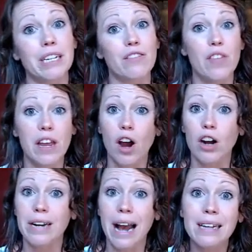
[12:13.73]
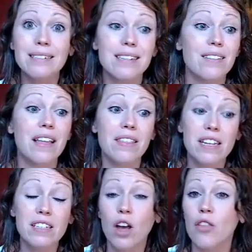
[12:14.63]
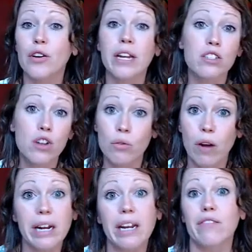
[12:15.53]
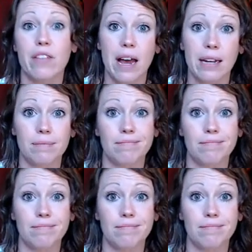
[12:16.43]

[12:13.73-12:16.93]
If they are not, then this author gets no credit for that.